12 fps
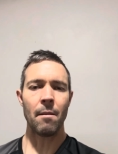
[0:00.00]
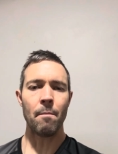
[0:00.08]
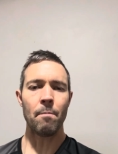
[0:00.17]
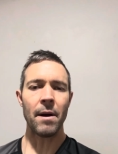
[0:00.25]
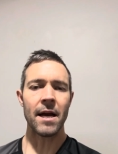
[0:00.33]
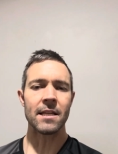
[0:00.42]

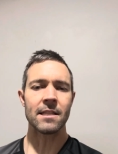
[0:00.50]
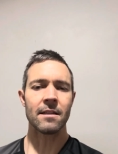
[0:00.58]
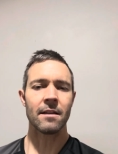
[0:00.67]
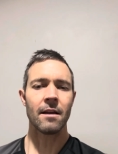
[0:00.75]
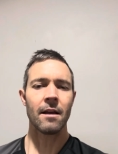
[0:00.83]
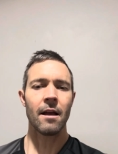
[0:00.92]
But
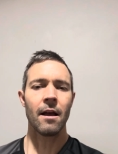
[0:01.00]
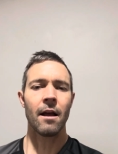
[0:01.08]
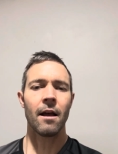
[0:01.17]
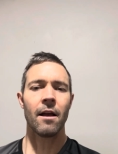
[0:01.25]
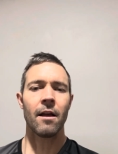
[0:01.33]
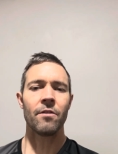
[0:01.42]

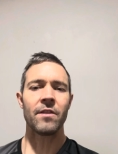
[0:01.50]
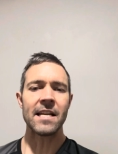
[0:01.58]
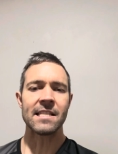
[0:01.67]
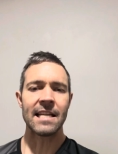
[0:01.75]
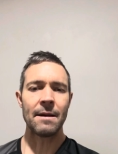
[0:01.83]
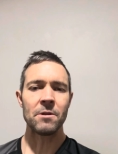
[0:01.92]
they
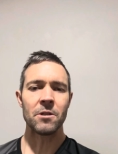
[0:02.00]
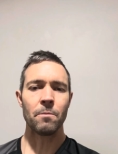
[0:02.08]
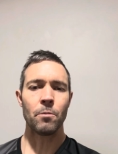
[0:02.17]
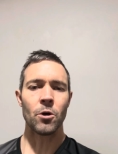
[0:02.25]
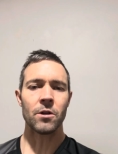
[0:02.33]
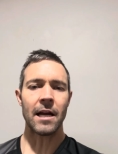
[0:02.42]
seem to
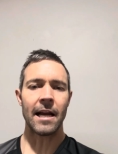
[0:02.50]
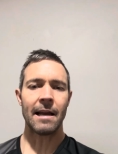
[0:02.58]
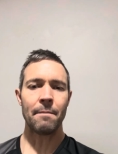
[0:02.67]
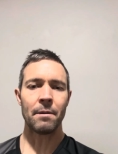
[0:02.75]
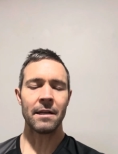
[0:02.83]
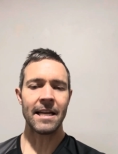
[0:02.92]
put a
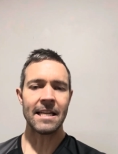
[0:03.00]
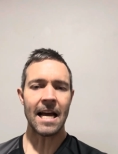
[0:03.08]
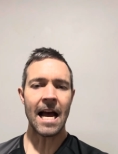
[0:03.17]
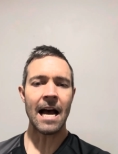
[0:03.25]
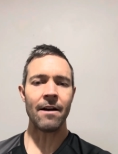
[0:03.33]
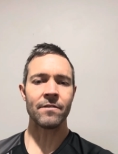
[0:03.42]
complete
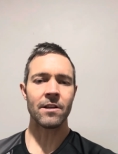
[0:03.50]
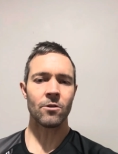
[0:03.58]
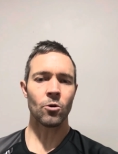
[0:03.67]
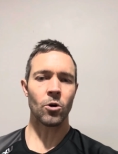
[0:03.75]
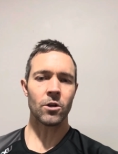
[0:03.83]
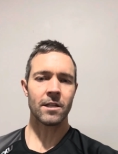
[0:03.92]

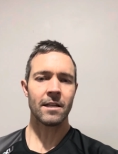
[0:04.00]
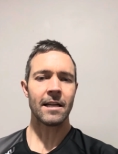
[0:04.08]
afterthought